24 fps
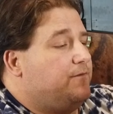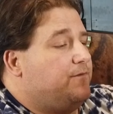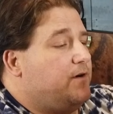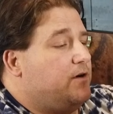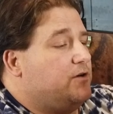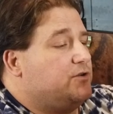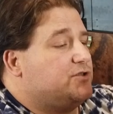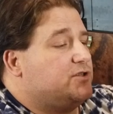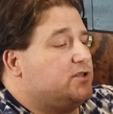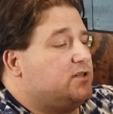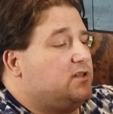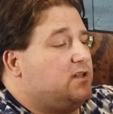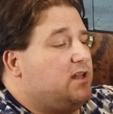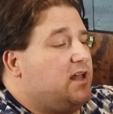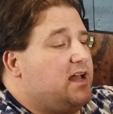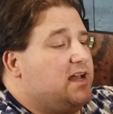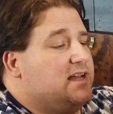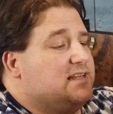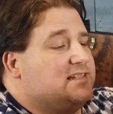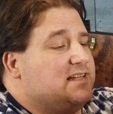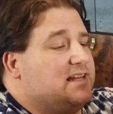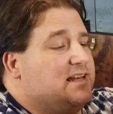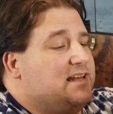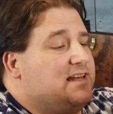
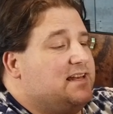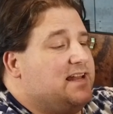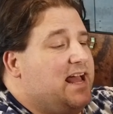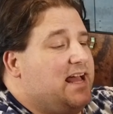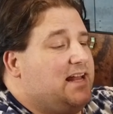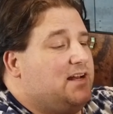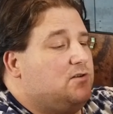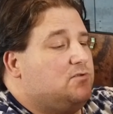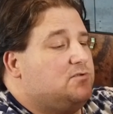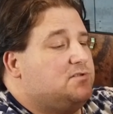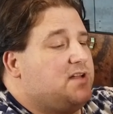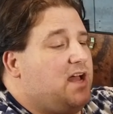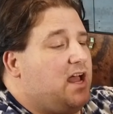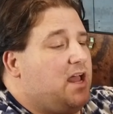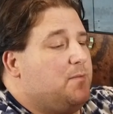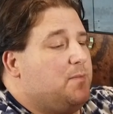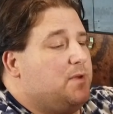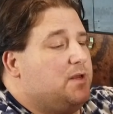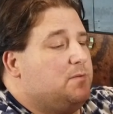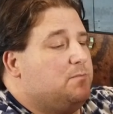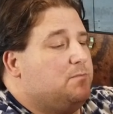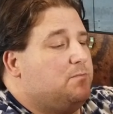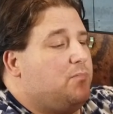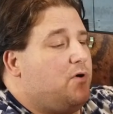functionalized nano
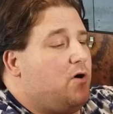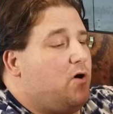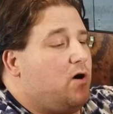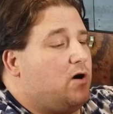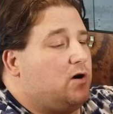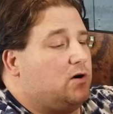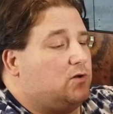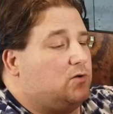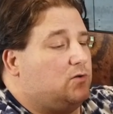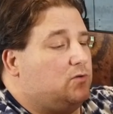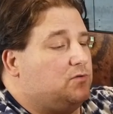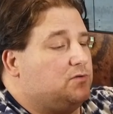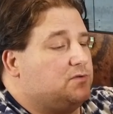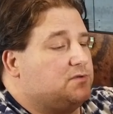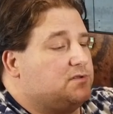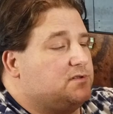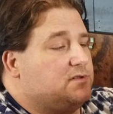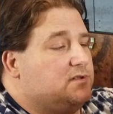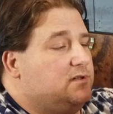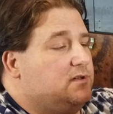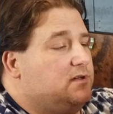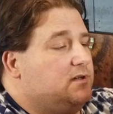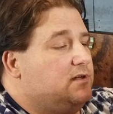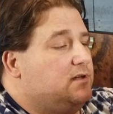diamond
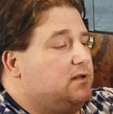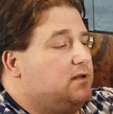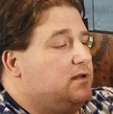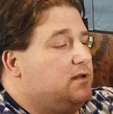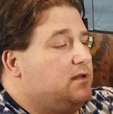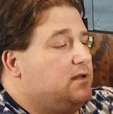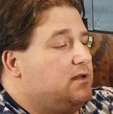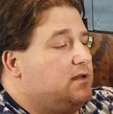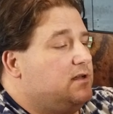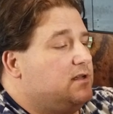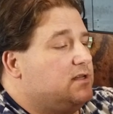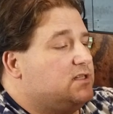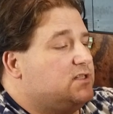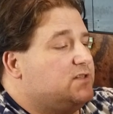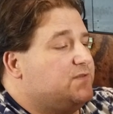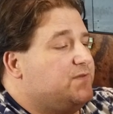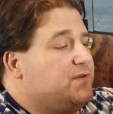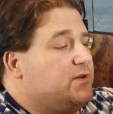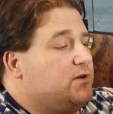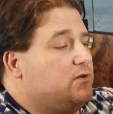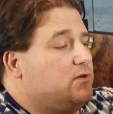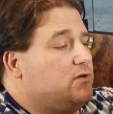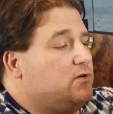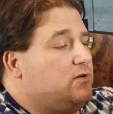particles,
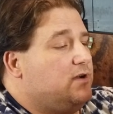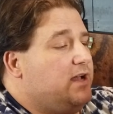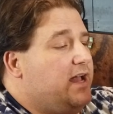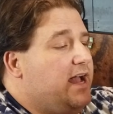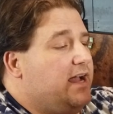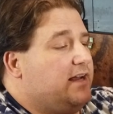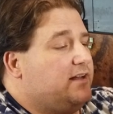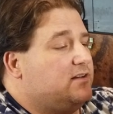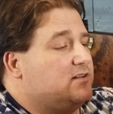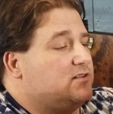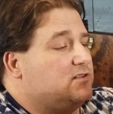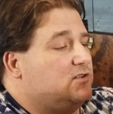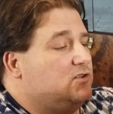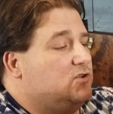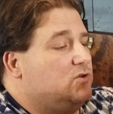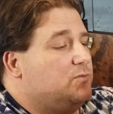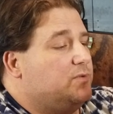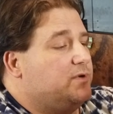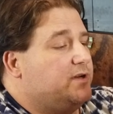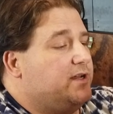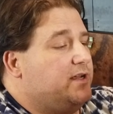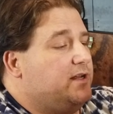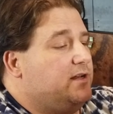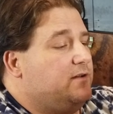spherical active
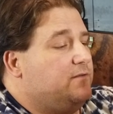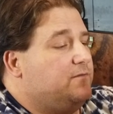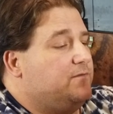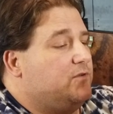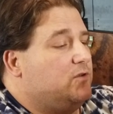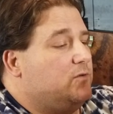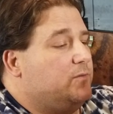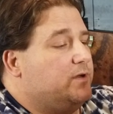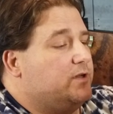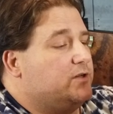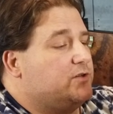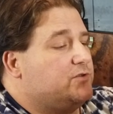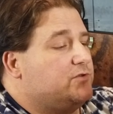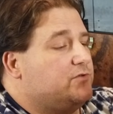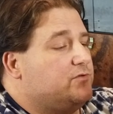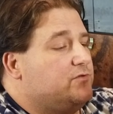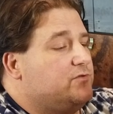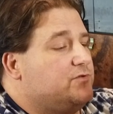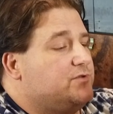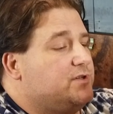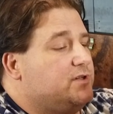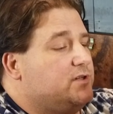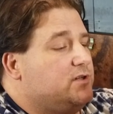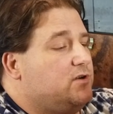lubricant and filament
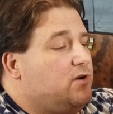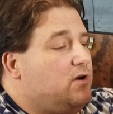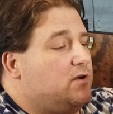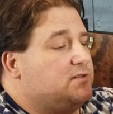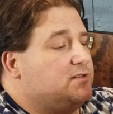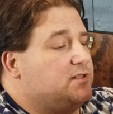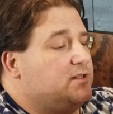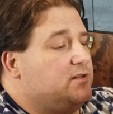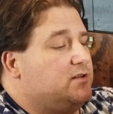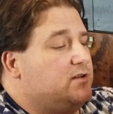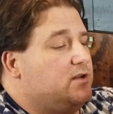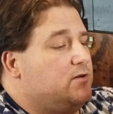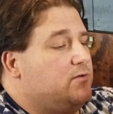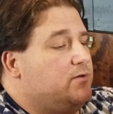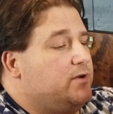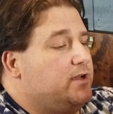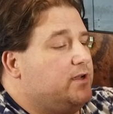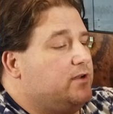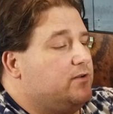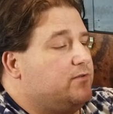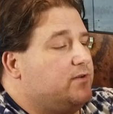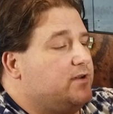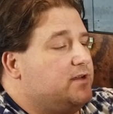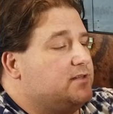extrusion, causing no
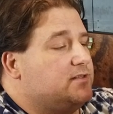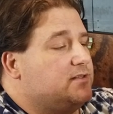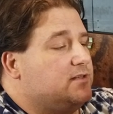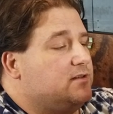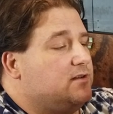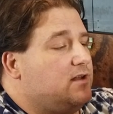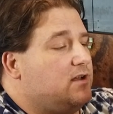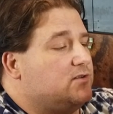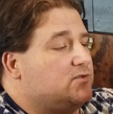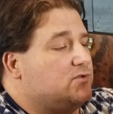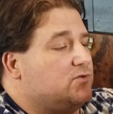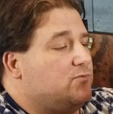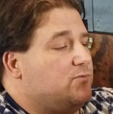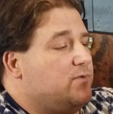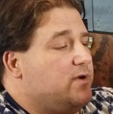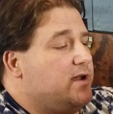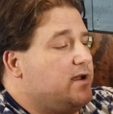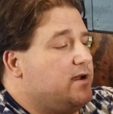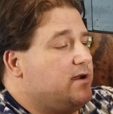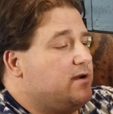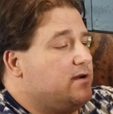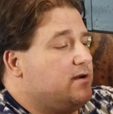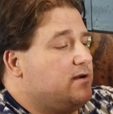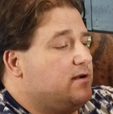increase in nozzle
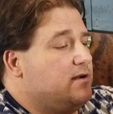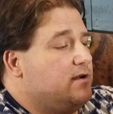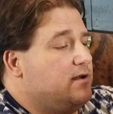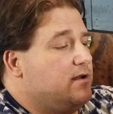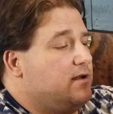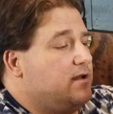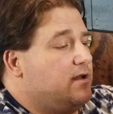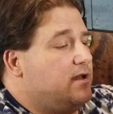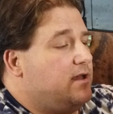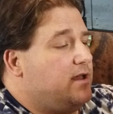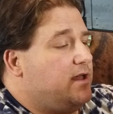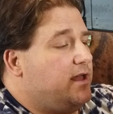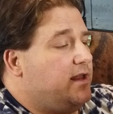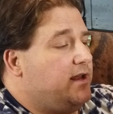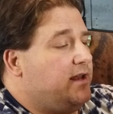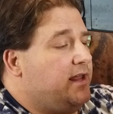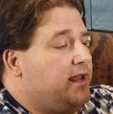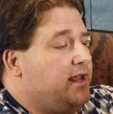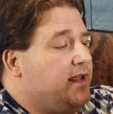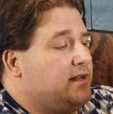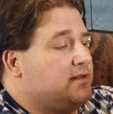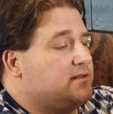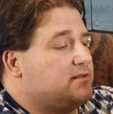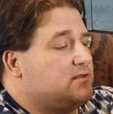wear.
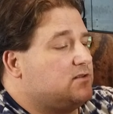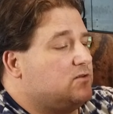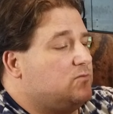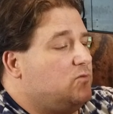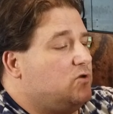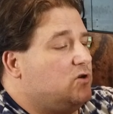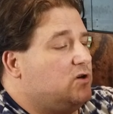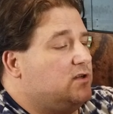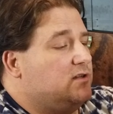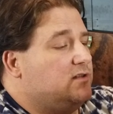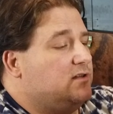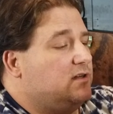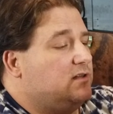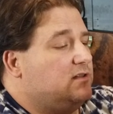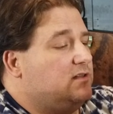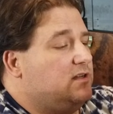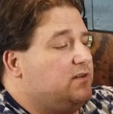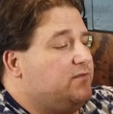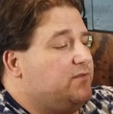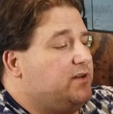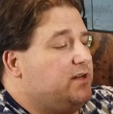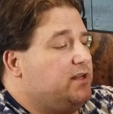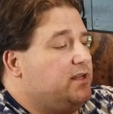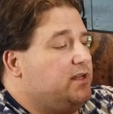Enhanced thermal
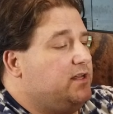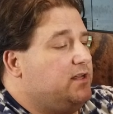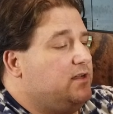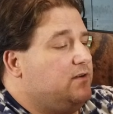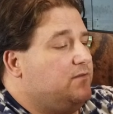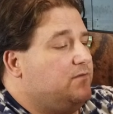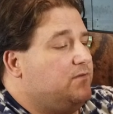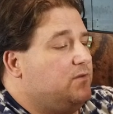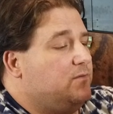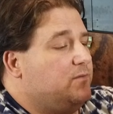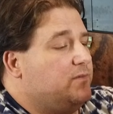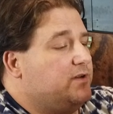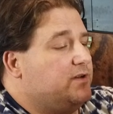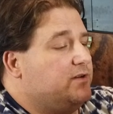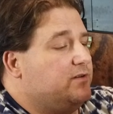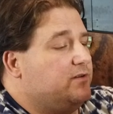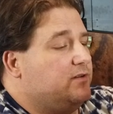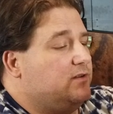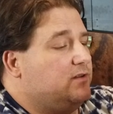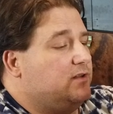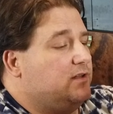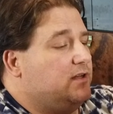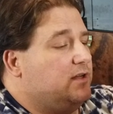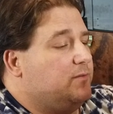conductivity of the
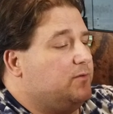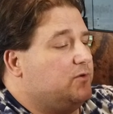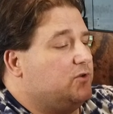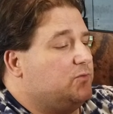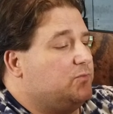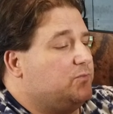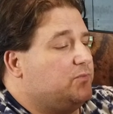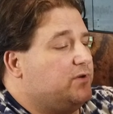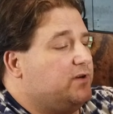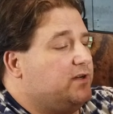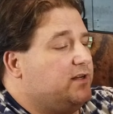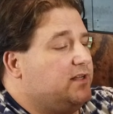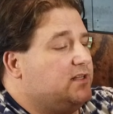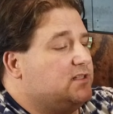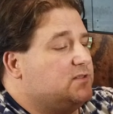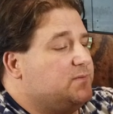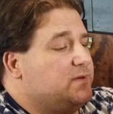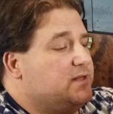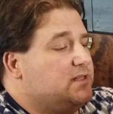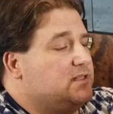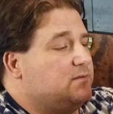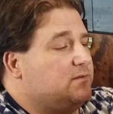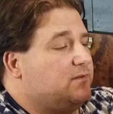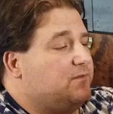material enables printing at
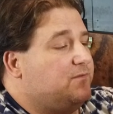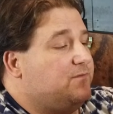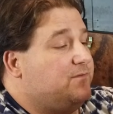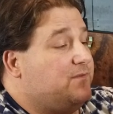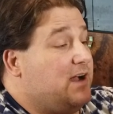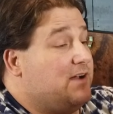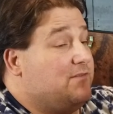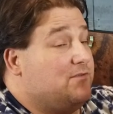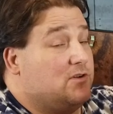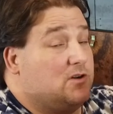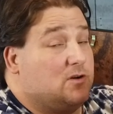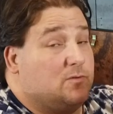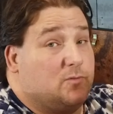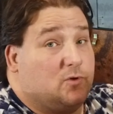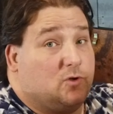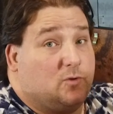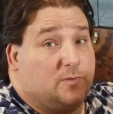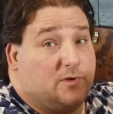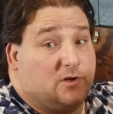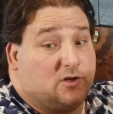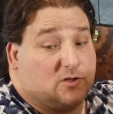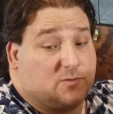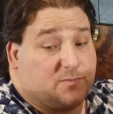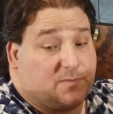speeds of five hundred
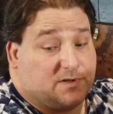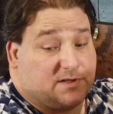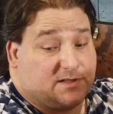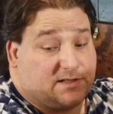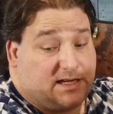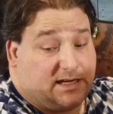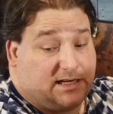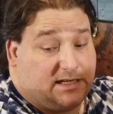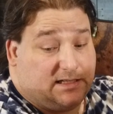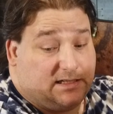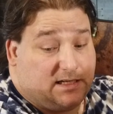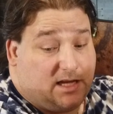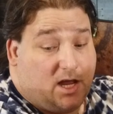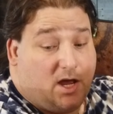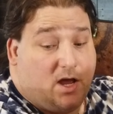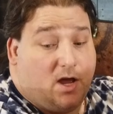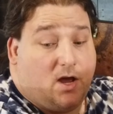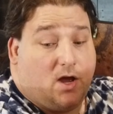millimeters per second.